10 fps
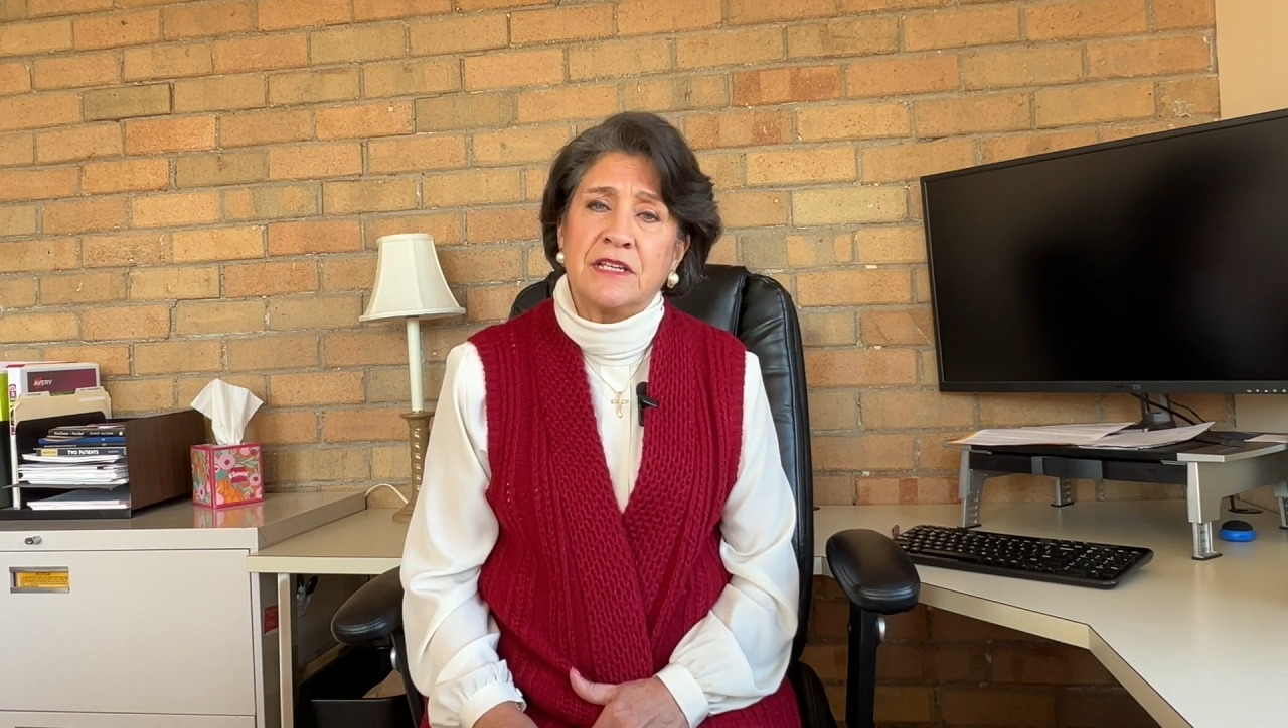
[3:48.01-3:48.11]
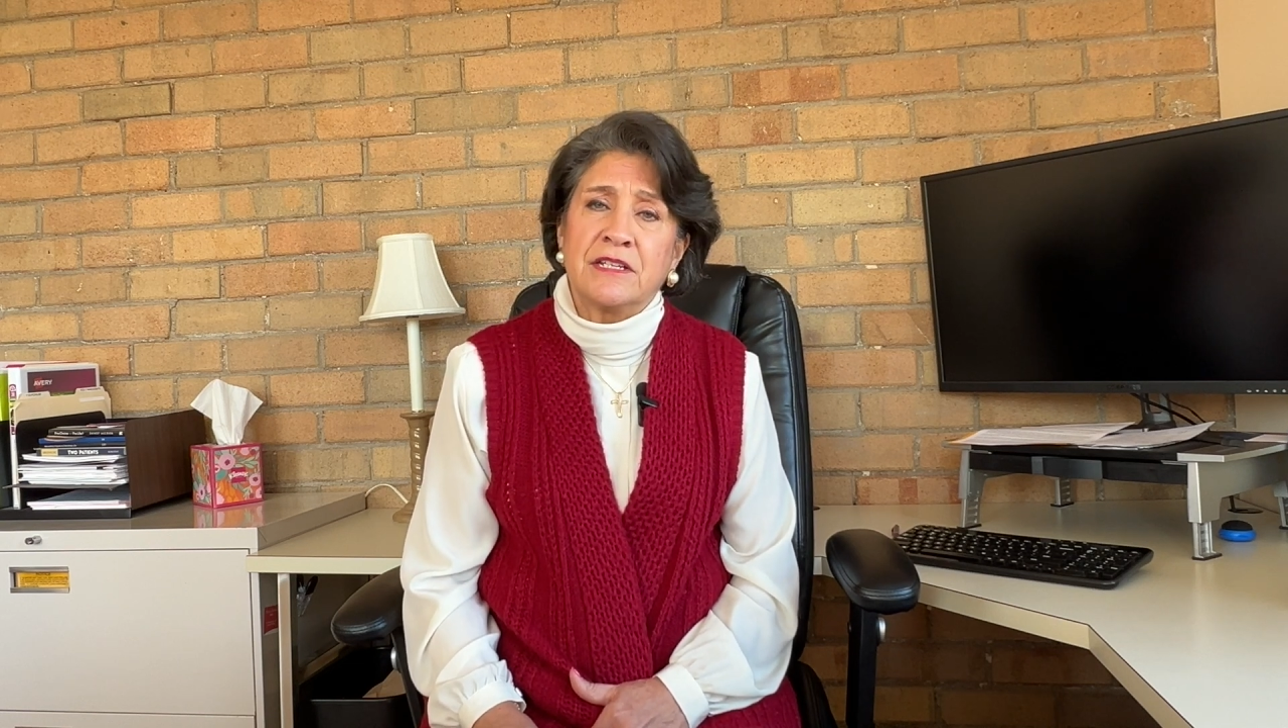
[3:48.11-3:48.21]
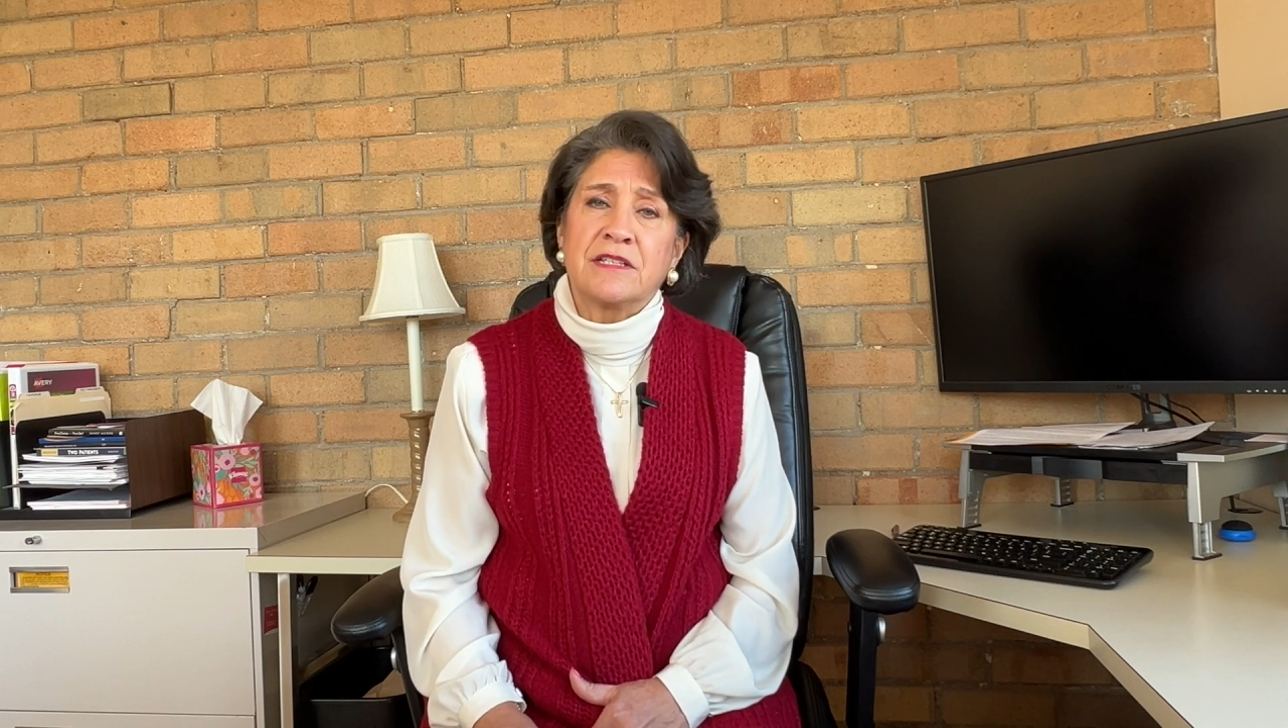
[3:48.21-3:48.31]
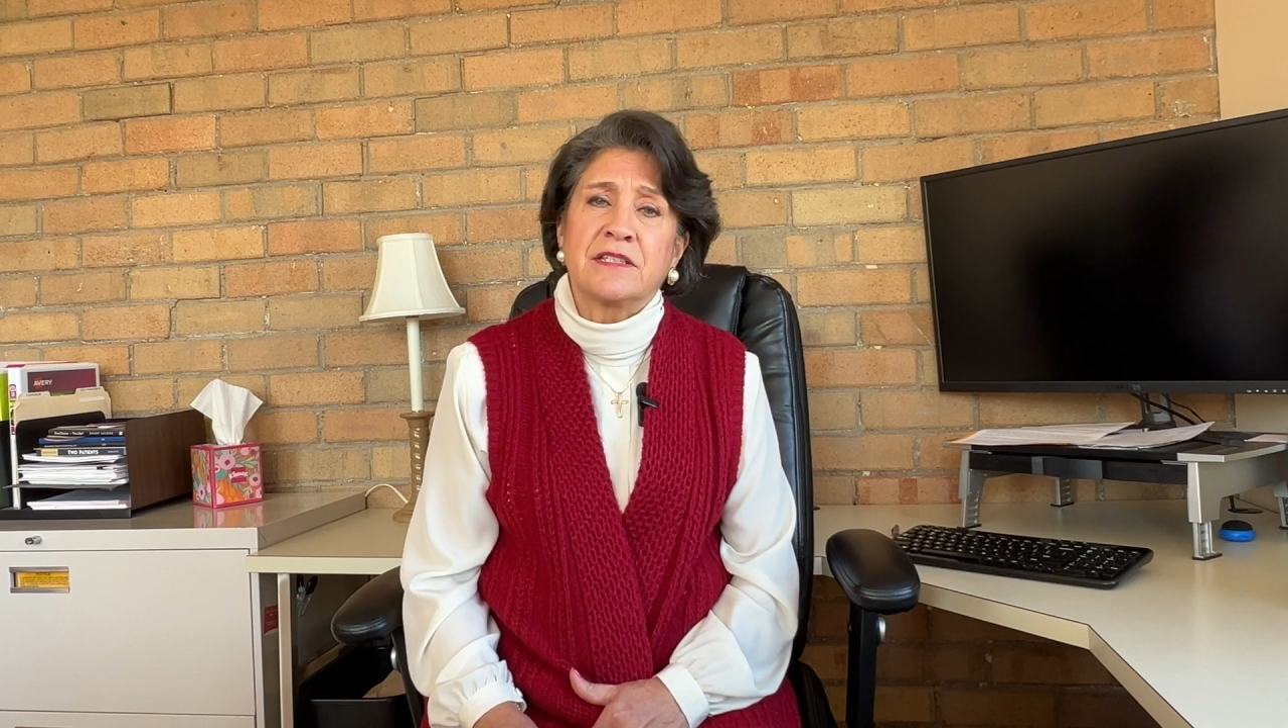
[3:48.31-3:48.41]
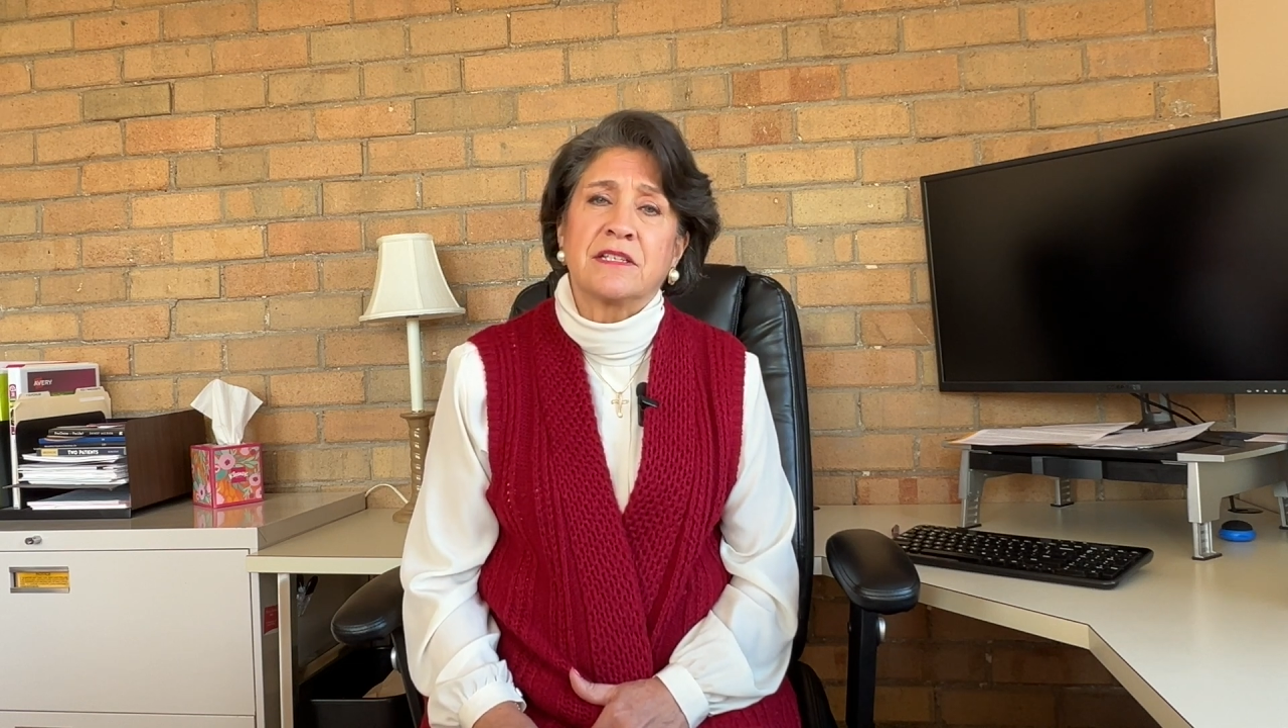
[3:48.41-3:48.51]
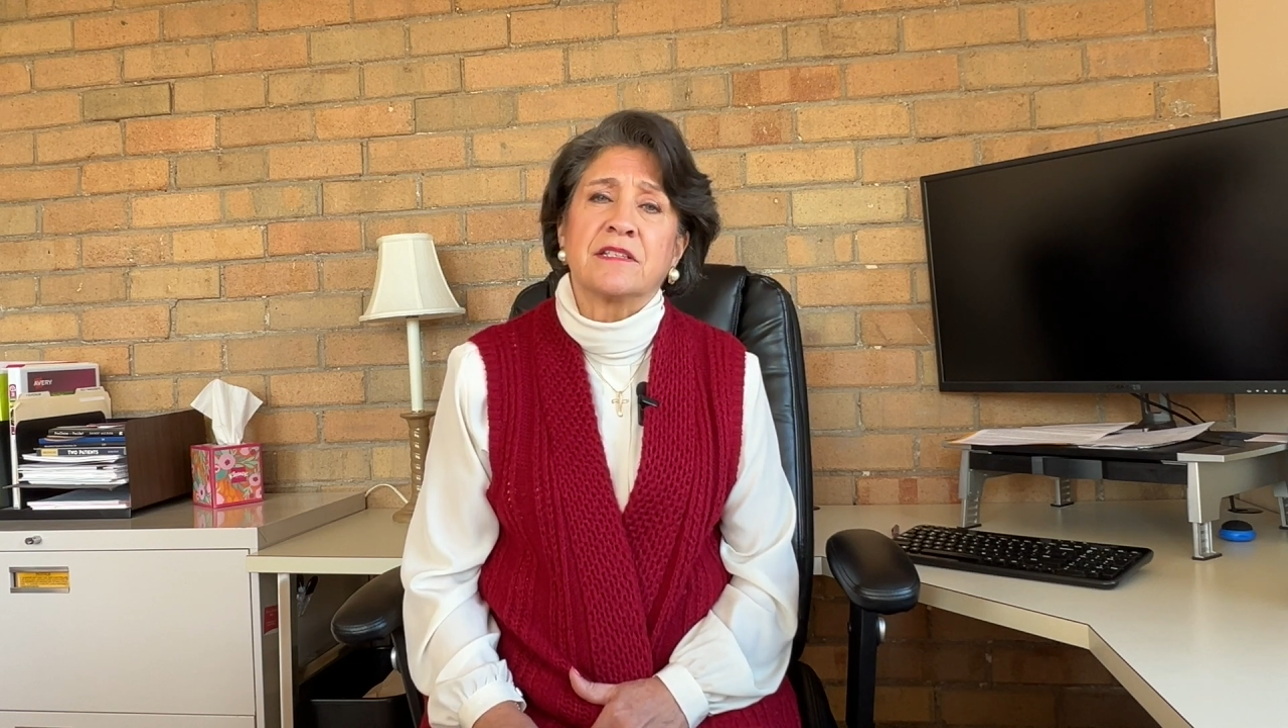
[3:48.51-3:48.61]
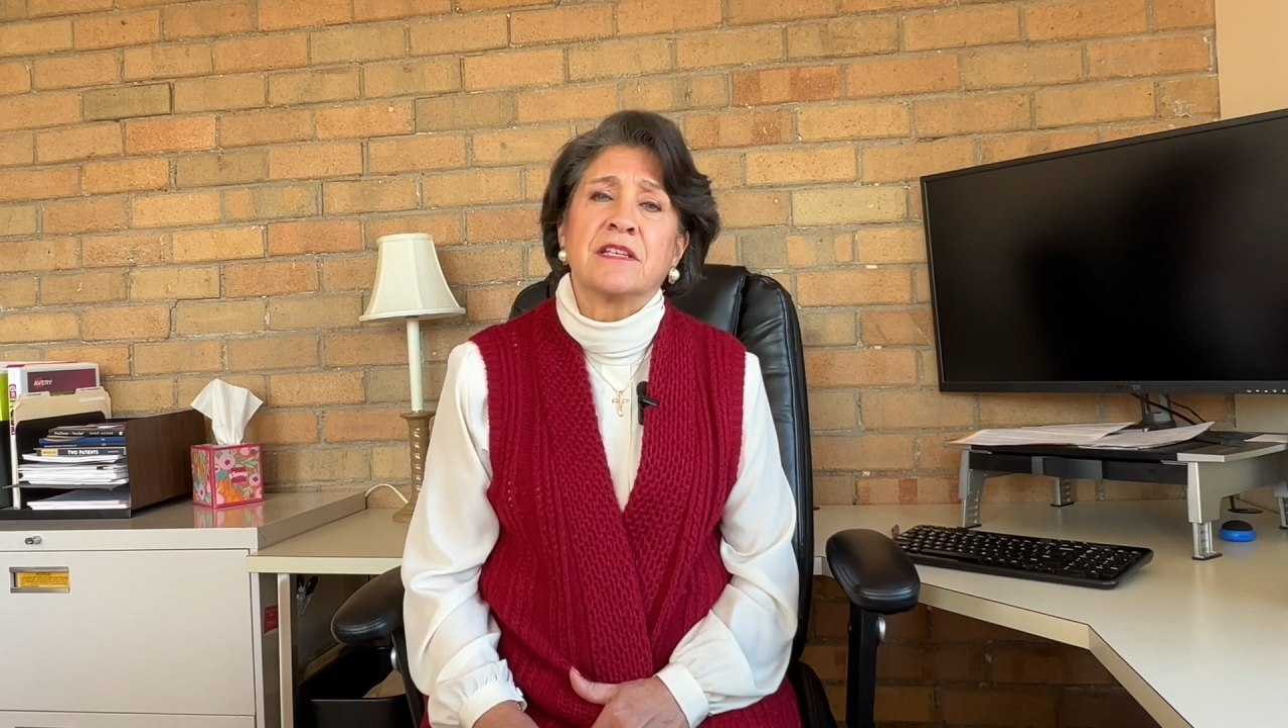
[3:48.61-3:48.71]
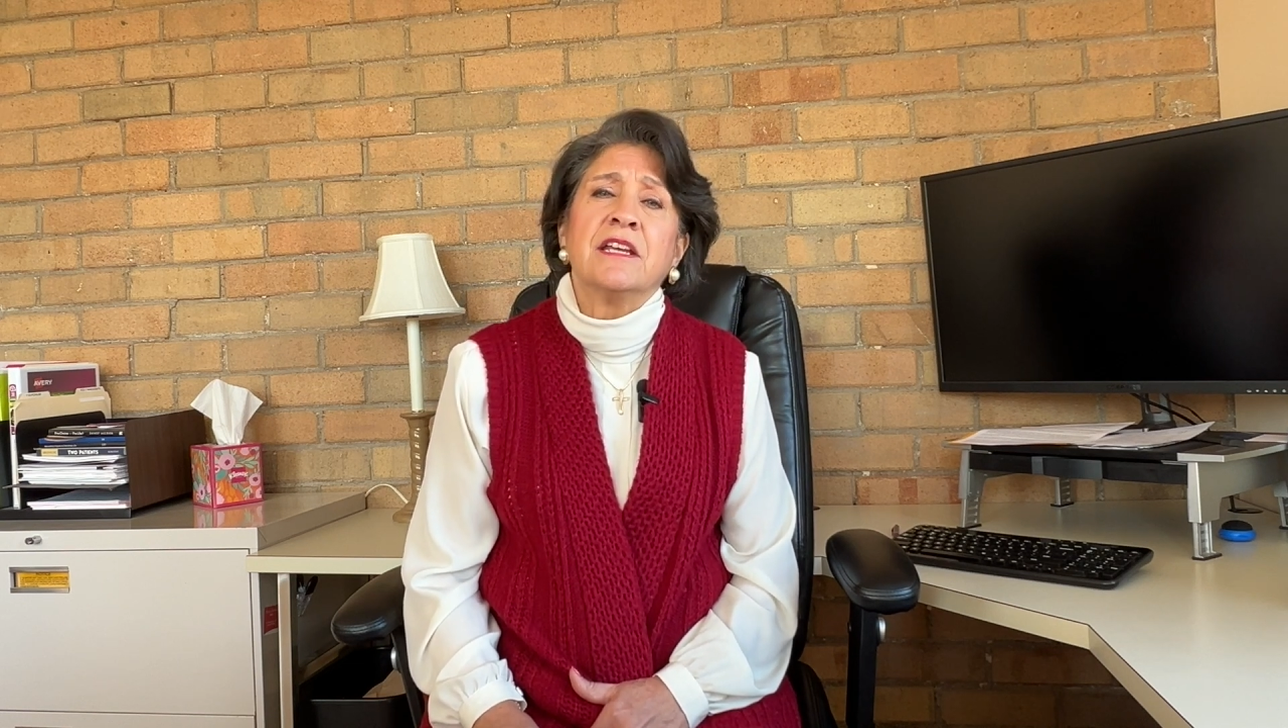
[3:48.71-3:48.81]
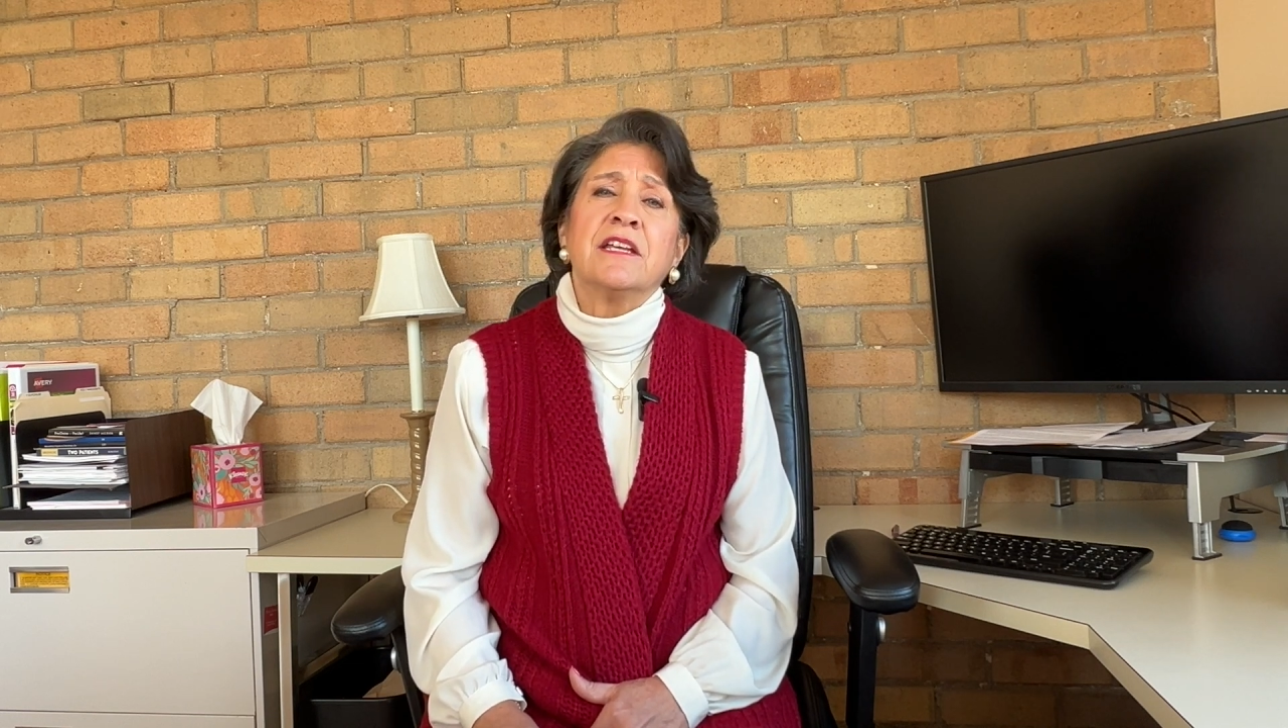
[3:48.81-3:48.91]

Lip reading: Innocents